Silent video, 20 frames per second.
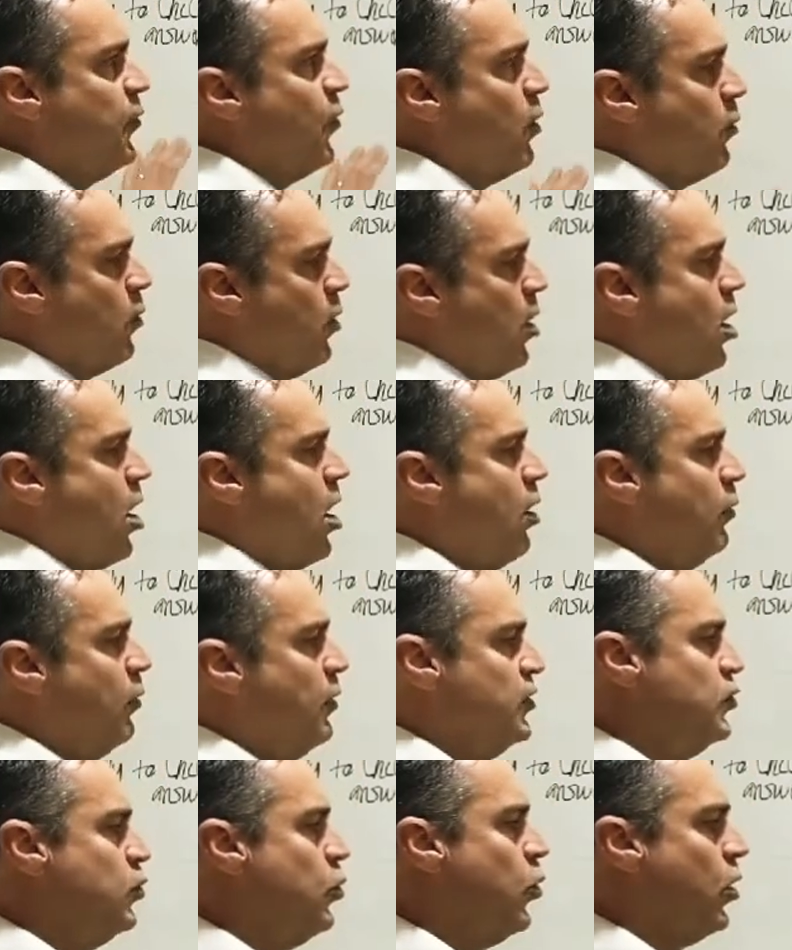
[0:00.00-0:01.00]
will always
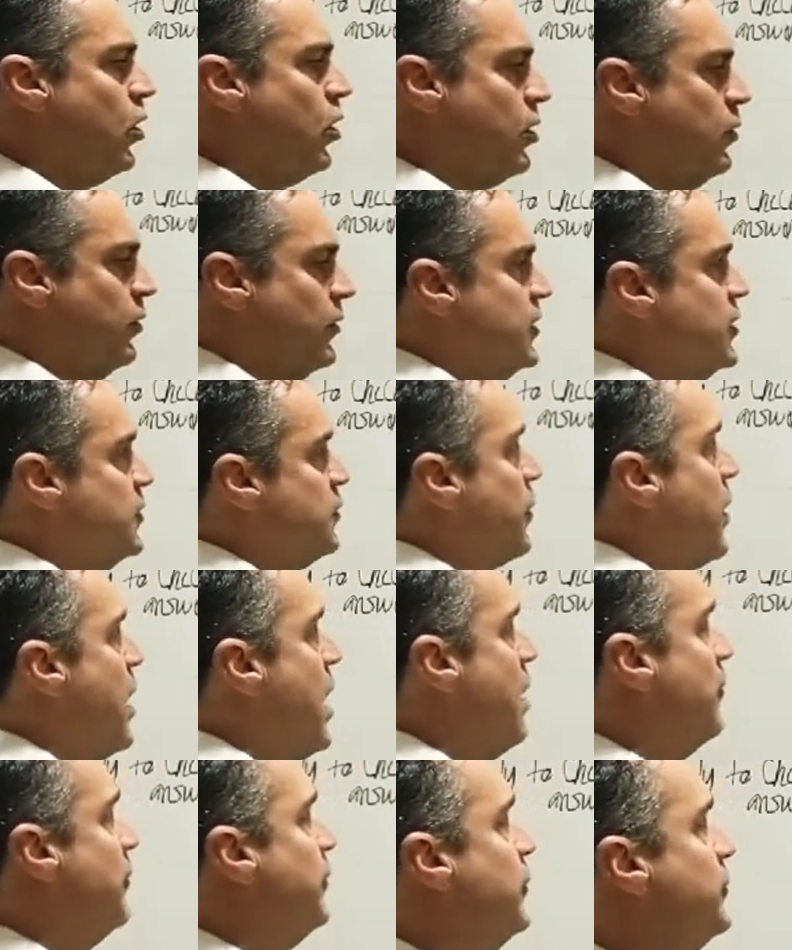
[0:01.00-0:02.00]
work with these
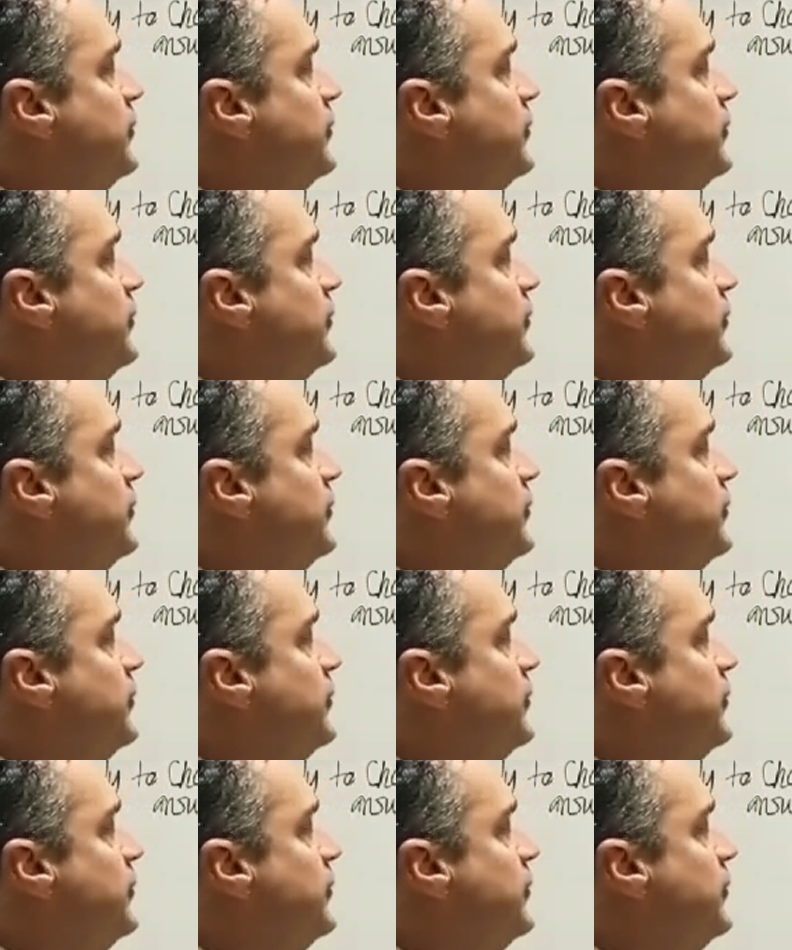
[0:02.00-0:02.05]
problems.